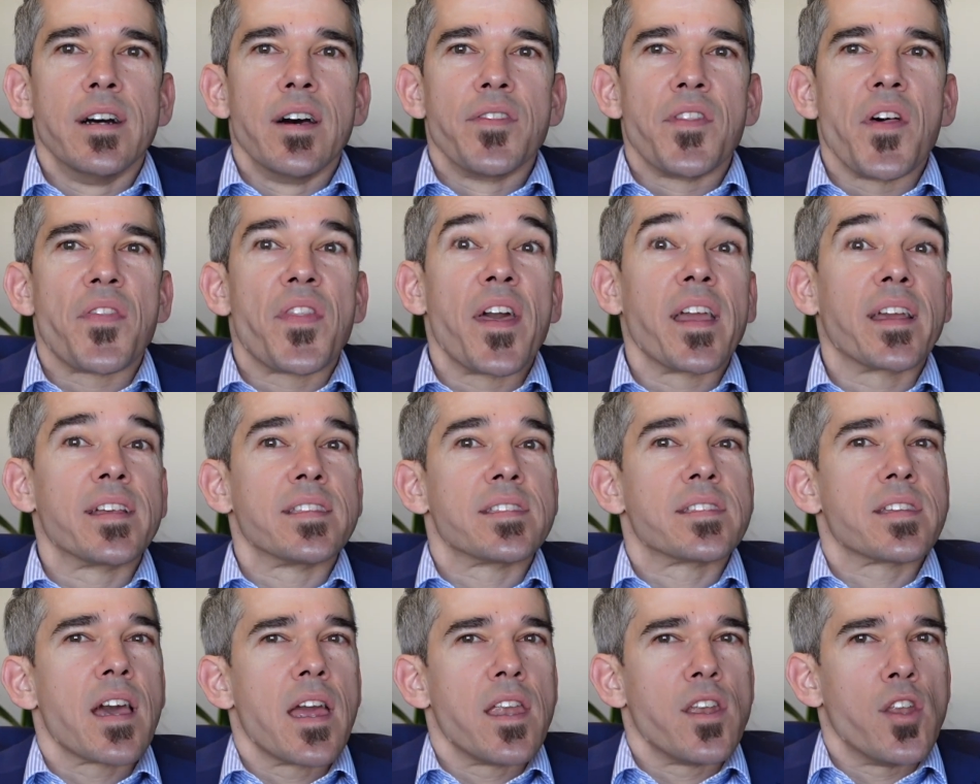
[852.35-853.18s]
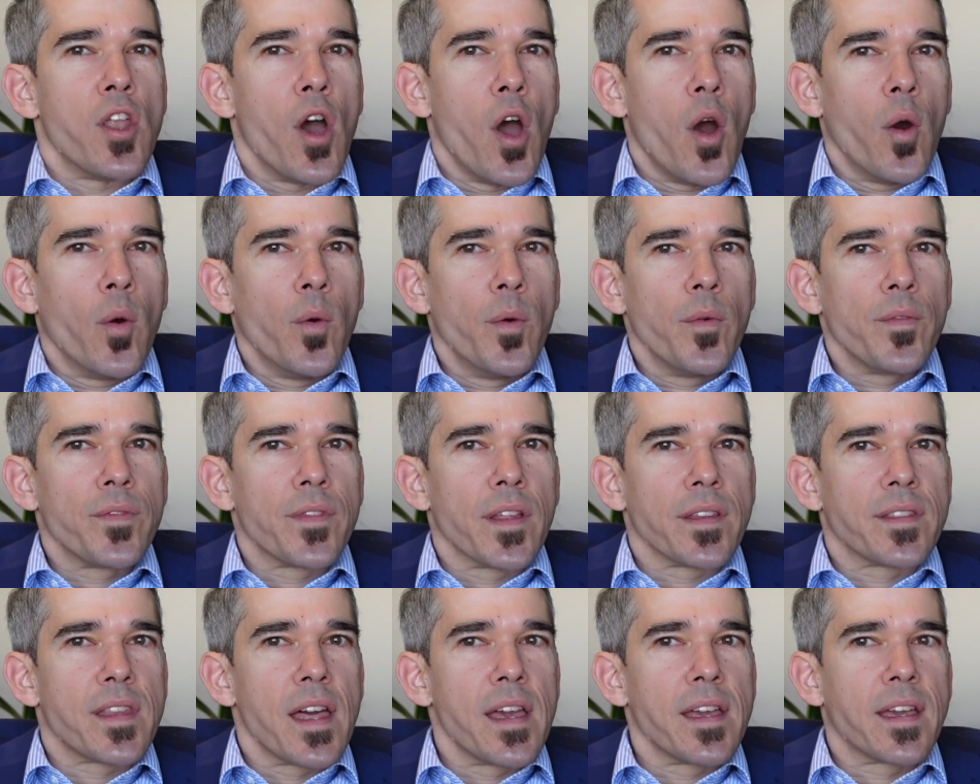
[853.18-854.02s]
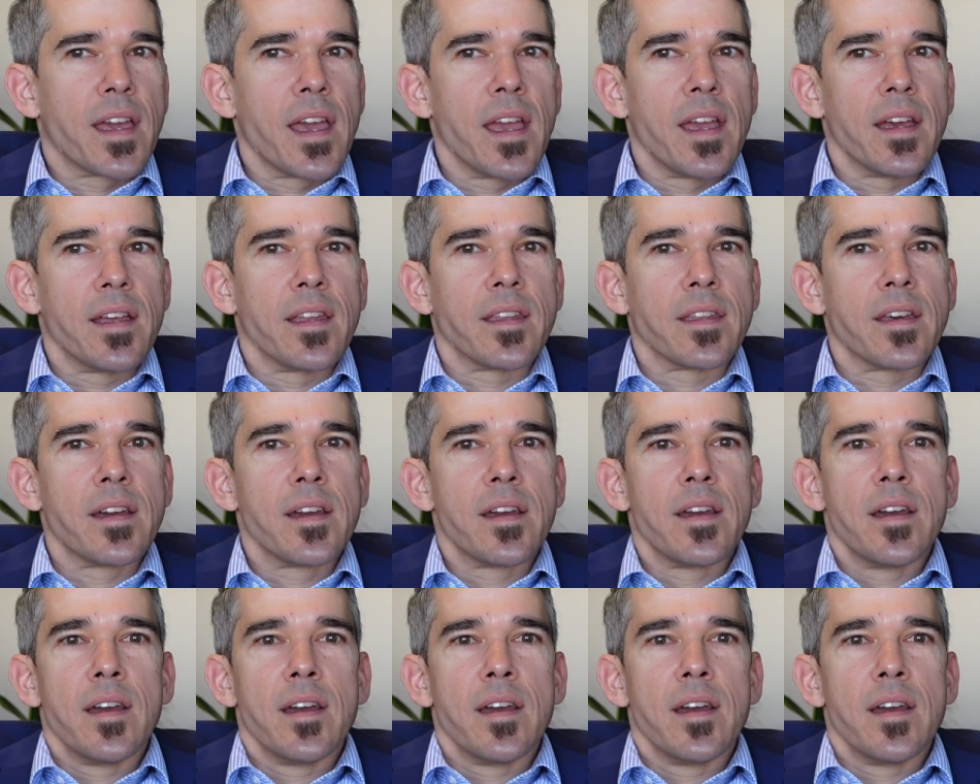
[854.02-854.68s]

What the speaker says: that they can say no, that they can